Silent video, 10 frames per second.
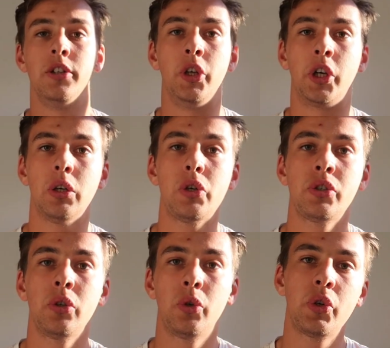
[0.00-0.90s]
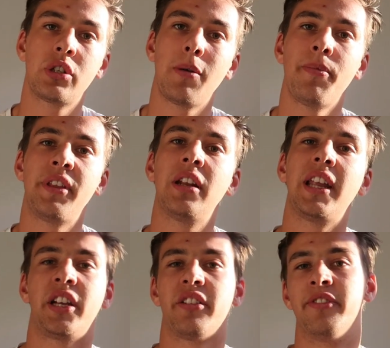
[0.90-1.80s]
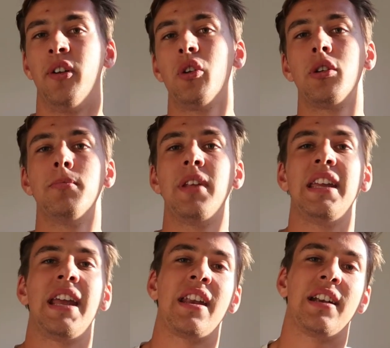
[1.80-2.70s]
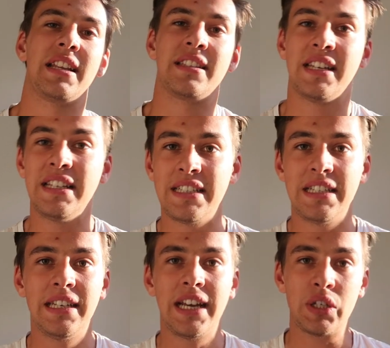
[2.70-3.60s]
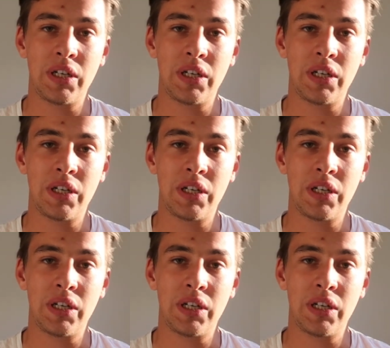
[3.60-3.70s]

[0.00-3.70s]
You can also do something like a volume day and an intensity day.